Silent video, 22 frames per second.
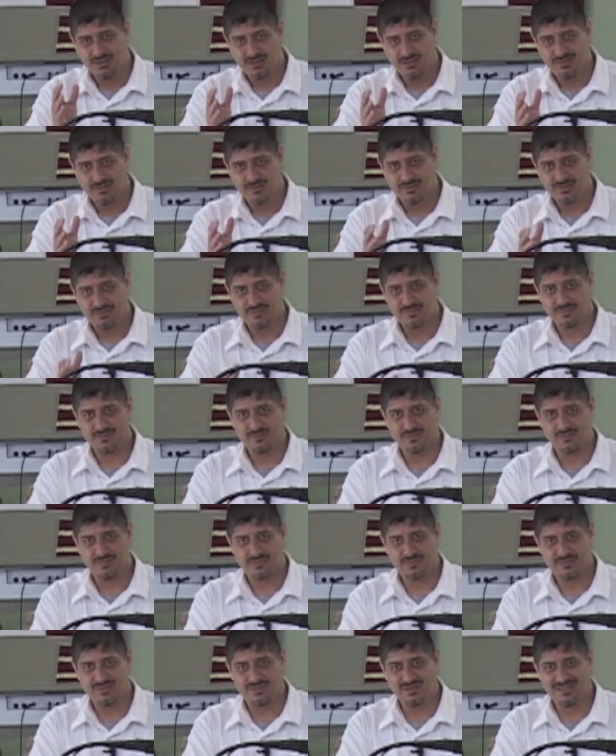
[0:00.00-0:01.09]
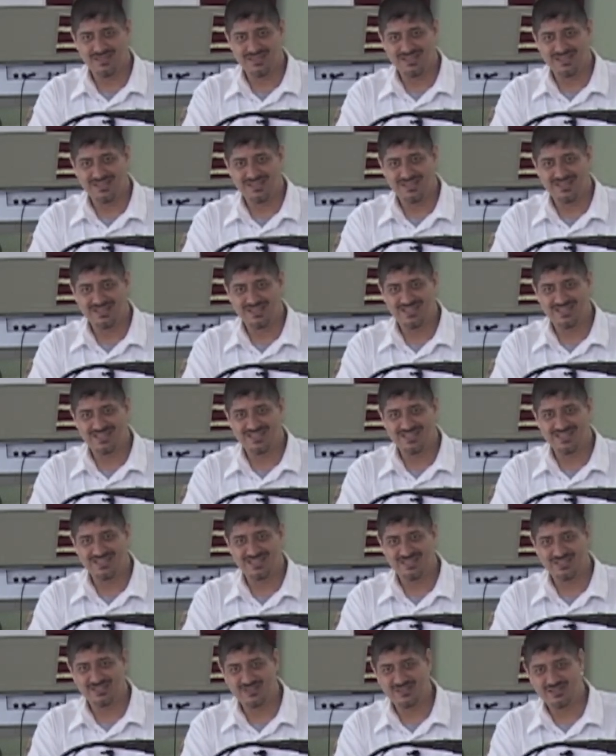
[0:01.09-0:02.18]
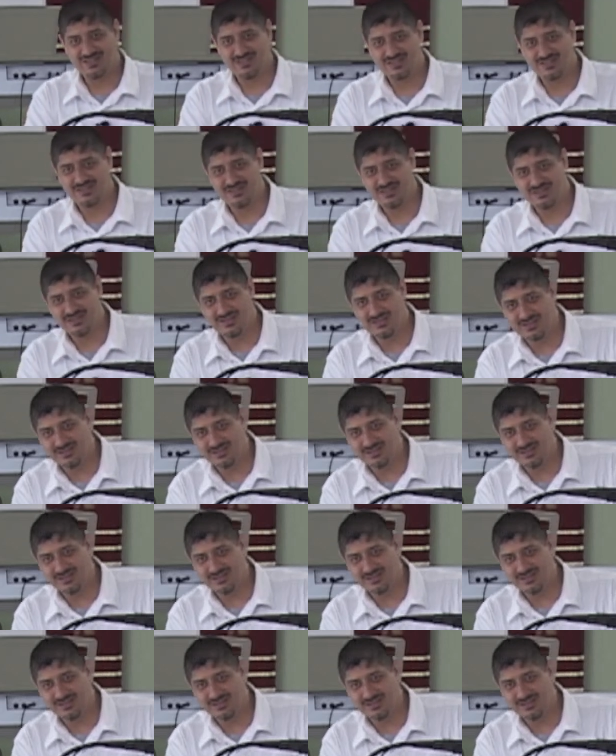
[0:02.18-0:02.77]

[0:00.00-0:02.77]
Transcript: No one is speaking in this clip.